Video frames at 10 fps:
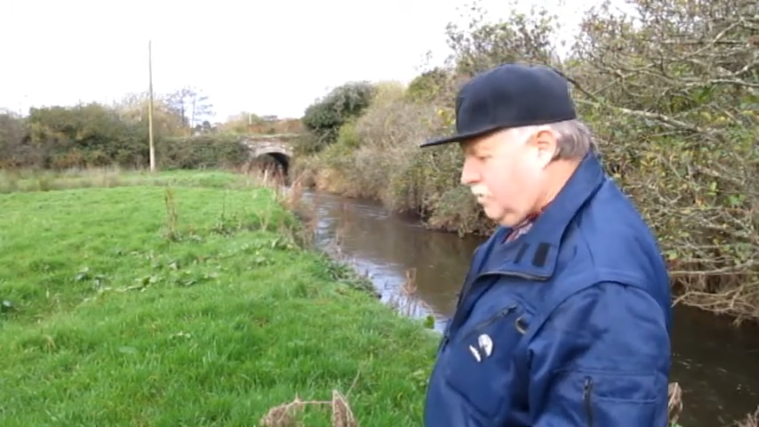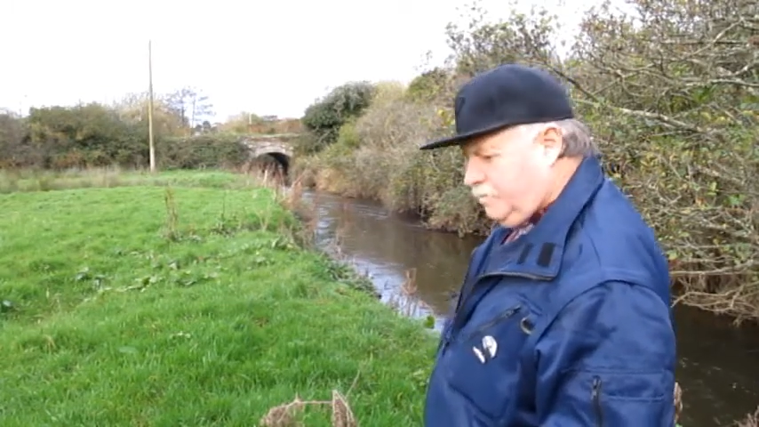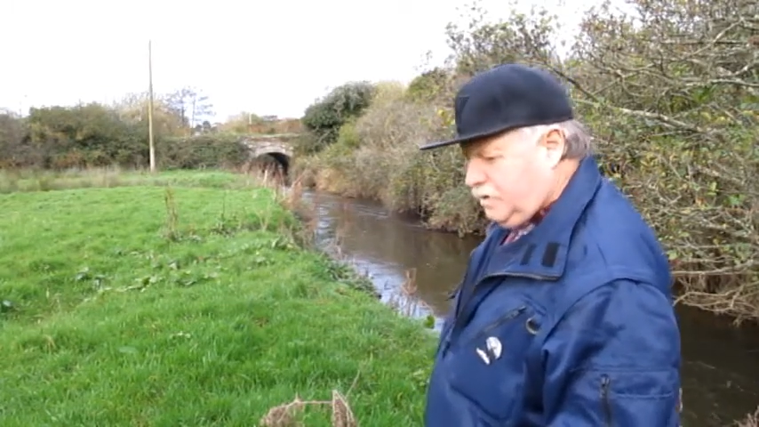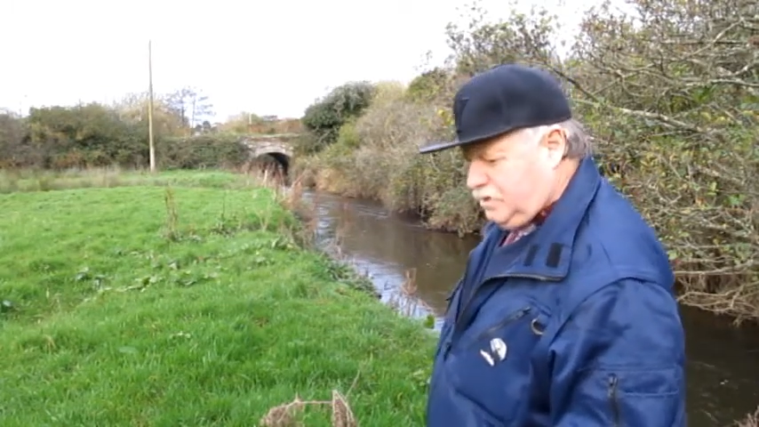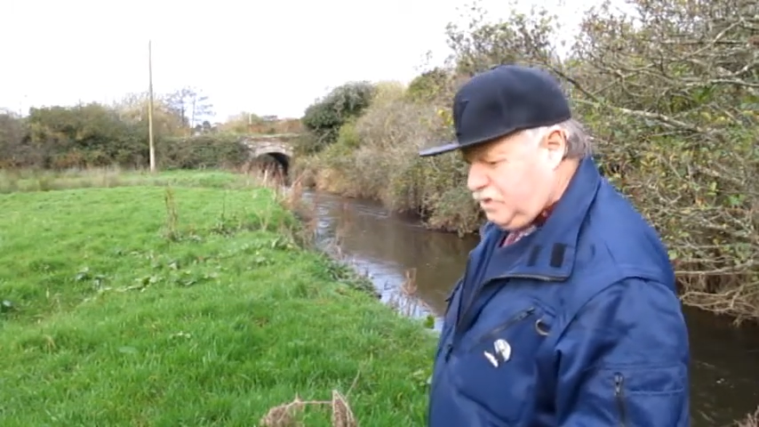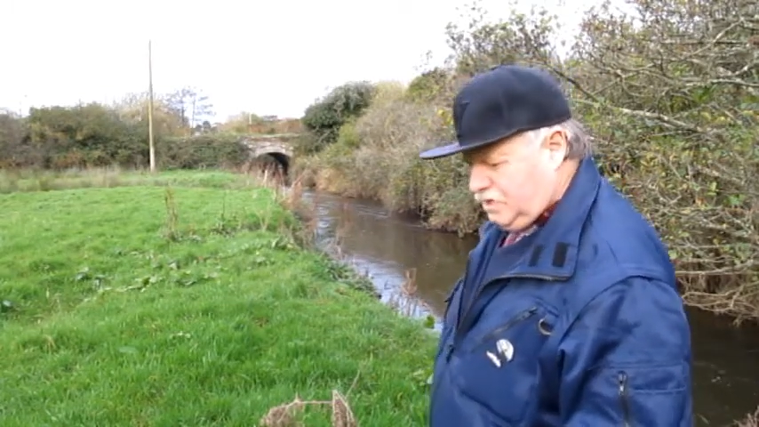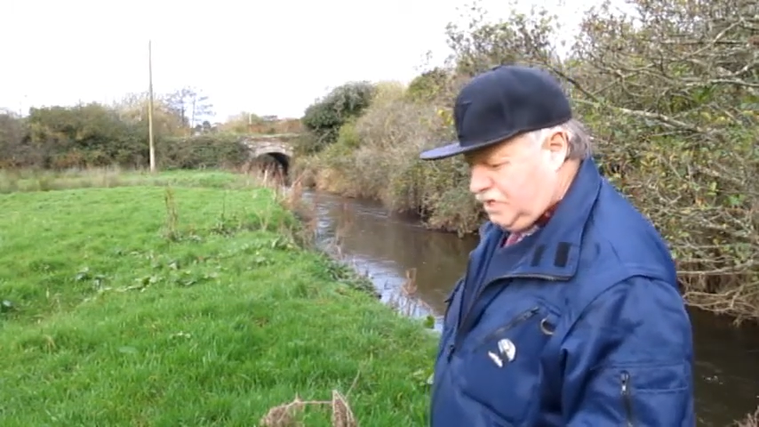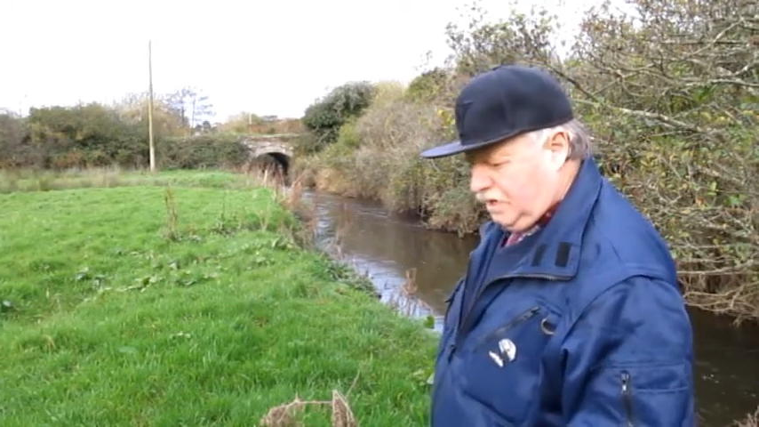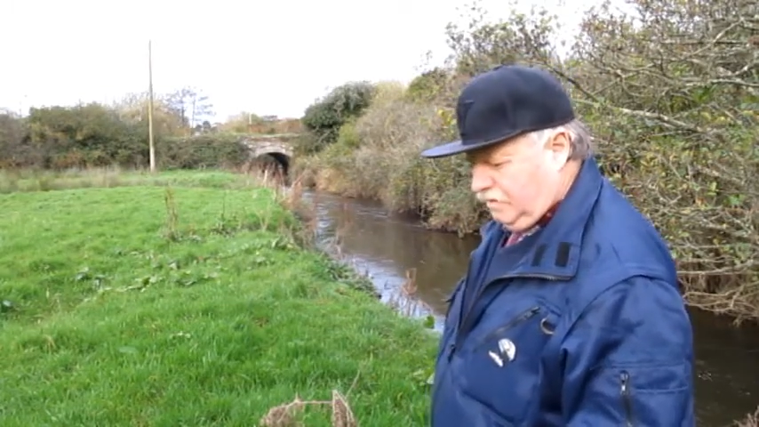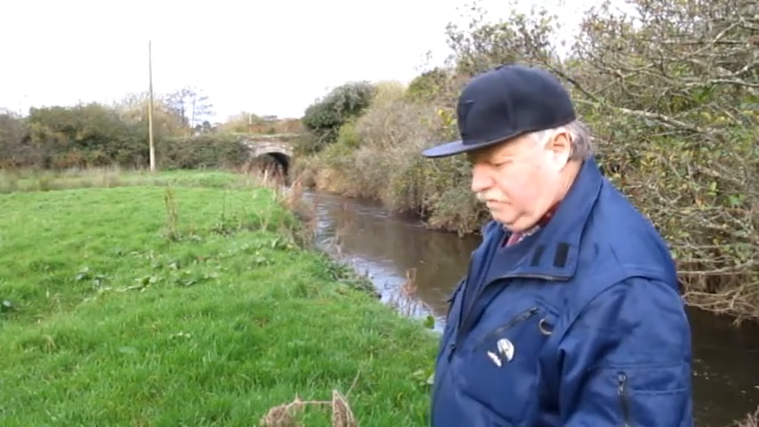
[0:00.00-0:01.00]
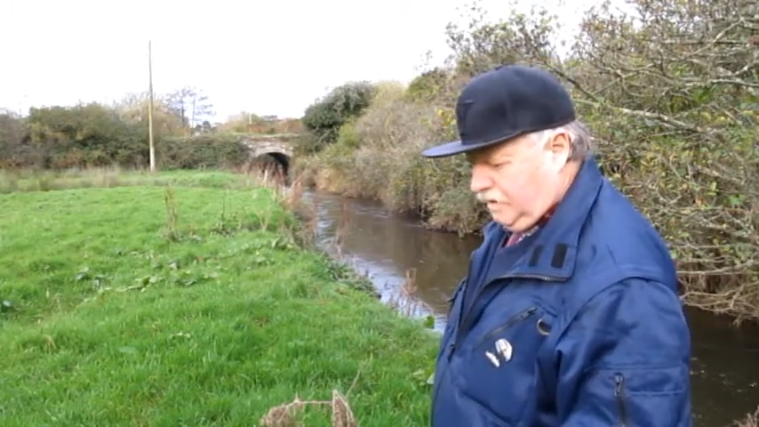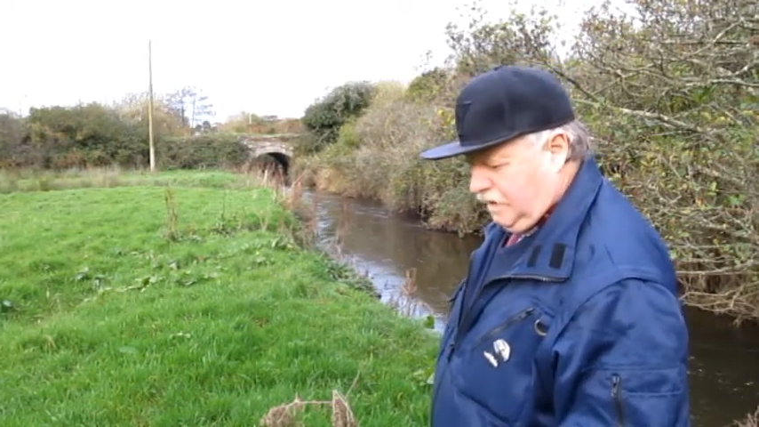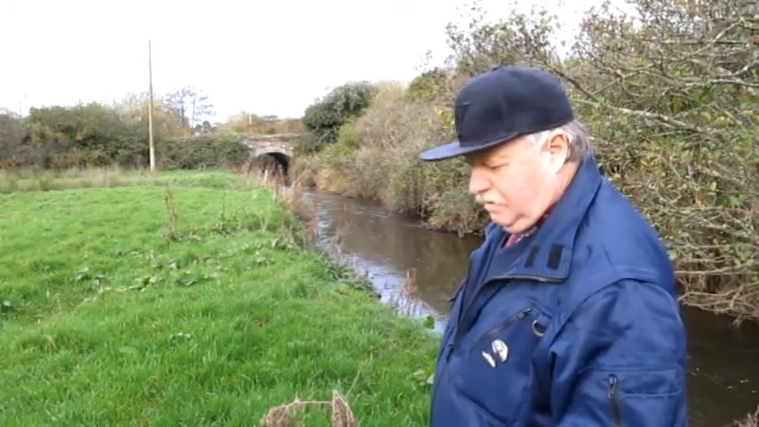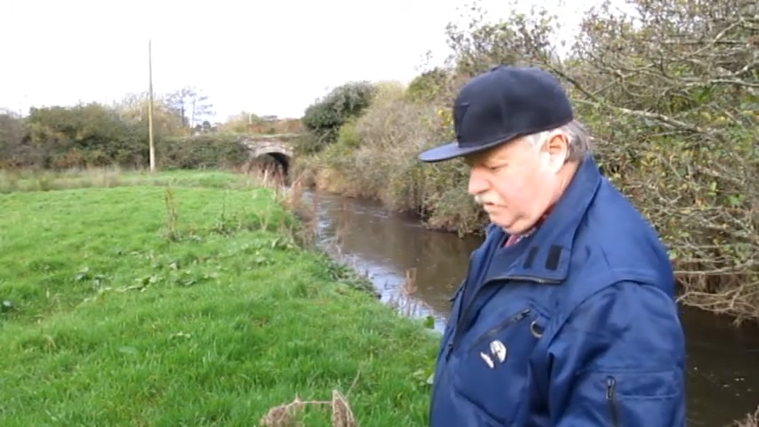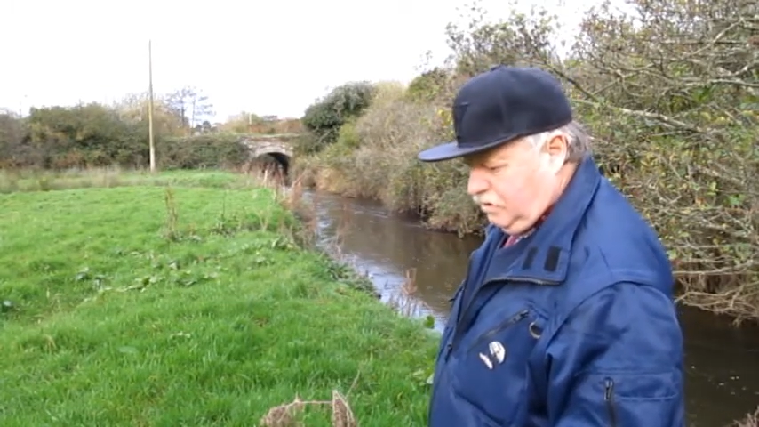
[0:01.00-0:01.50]
the bridge itself
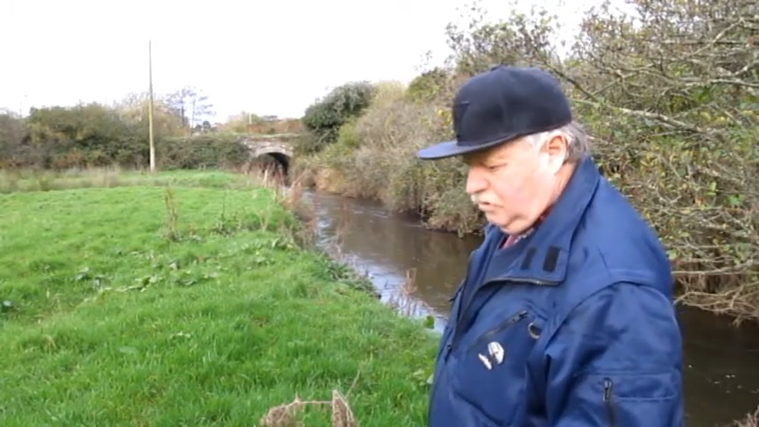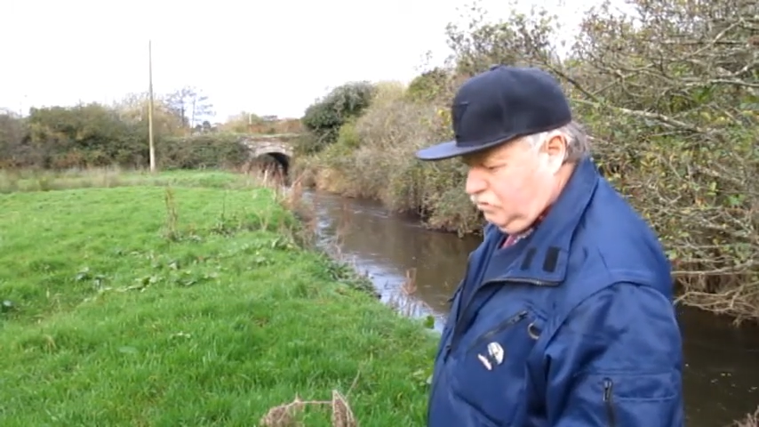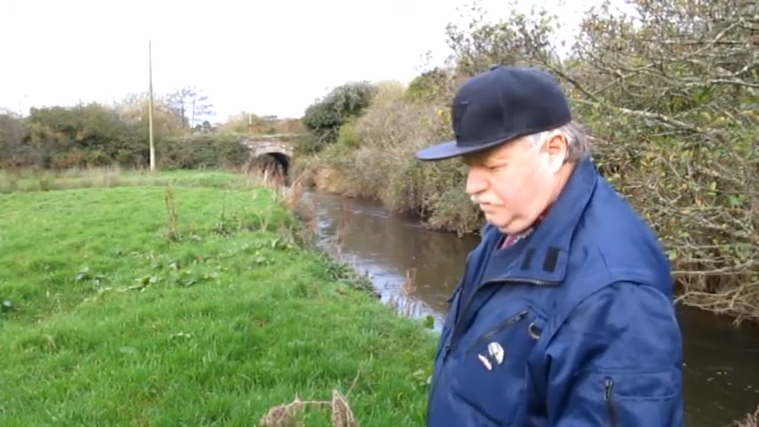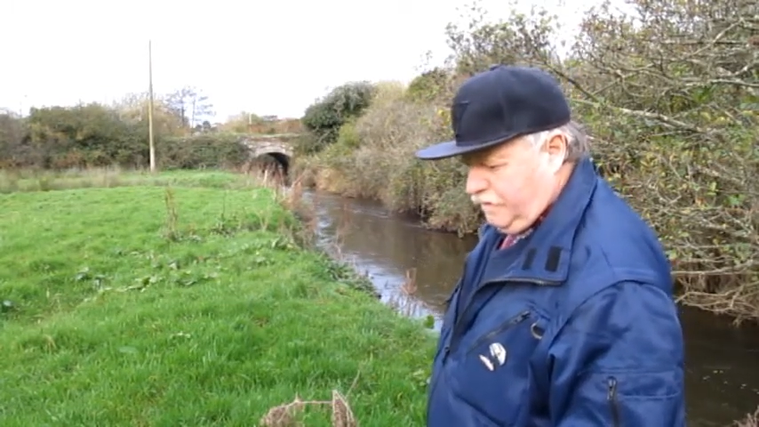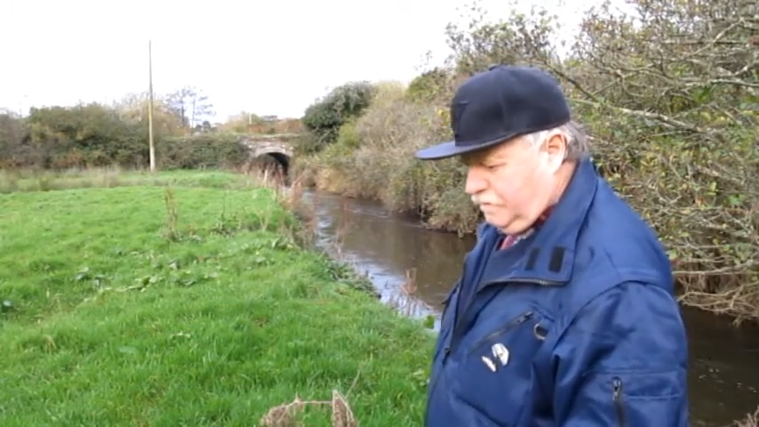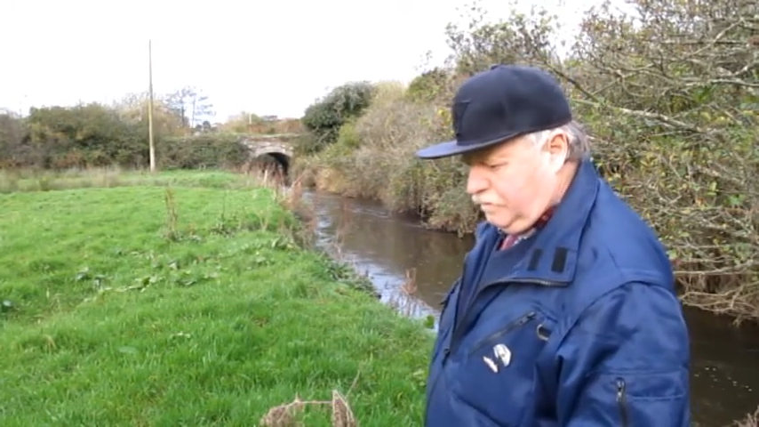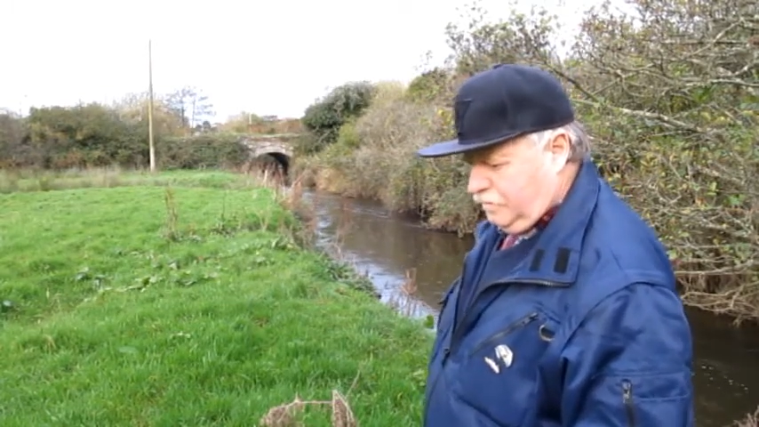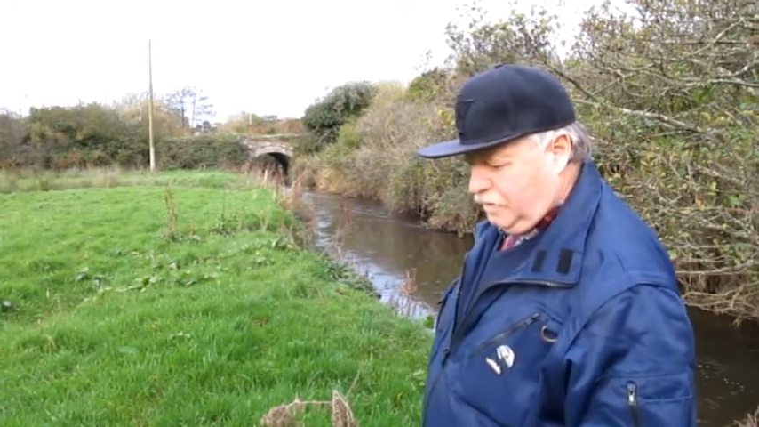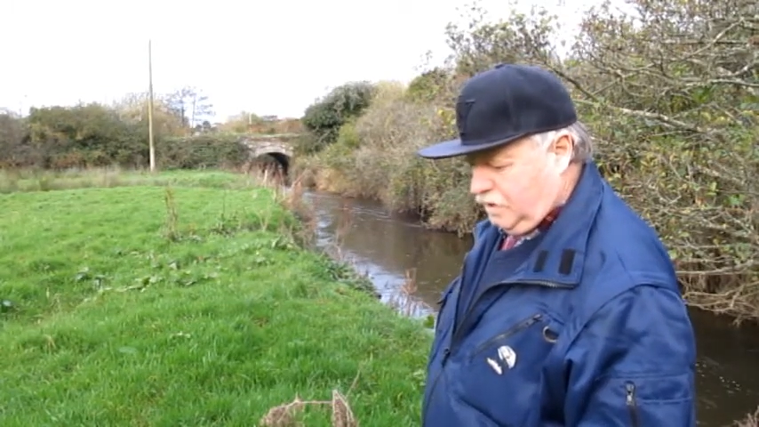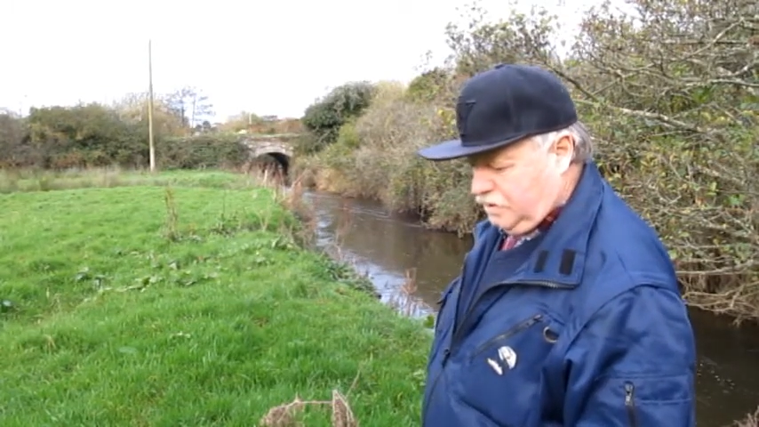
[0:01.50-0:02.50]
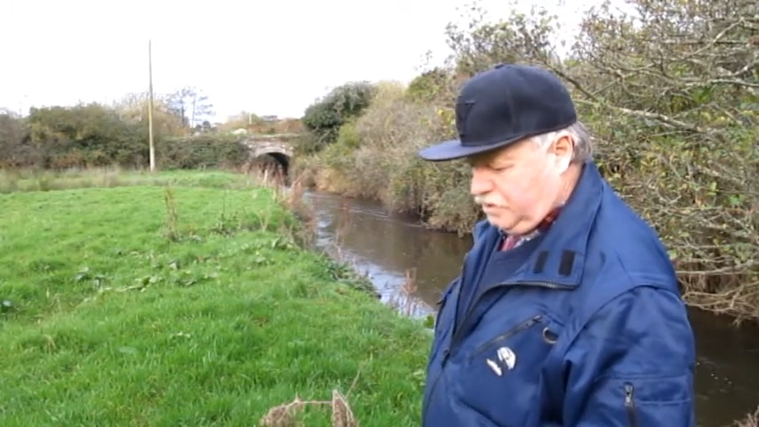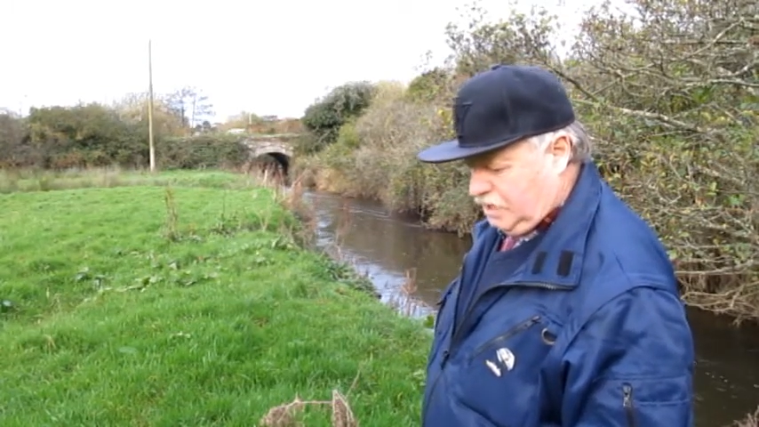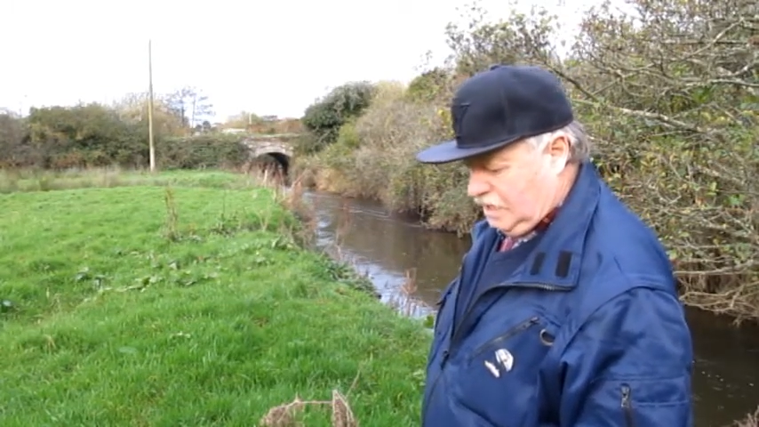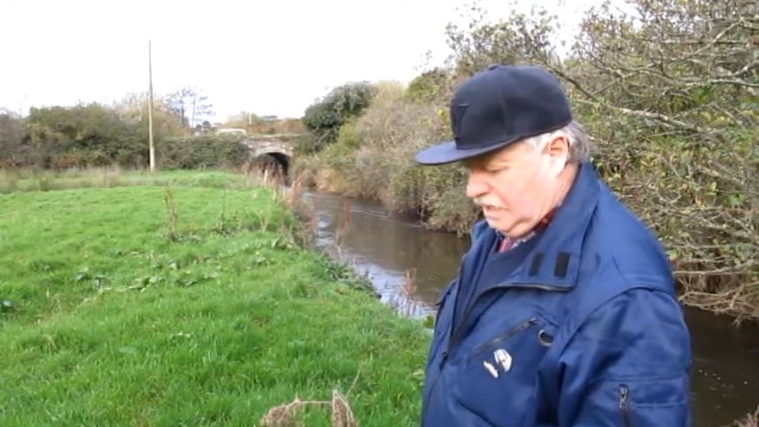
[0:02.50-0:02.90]
now, the old Trevemper Bridge,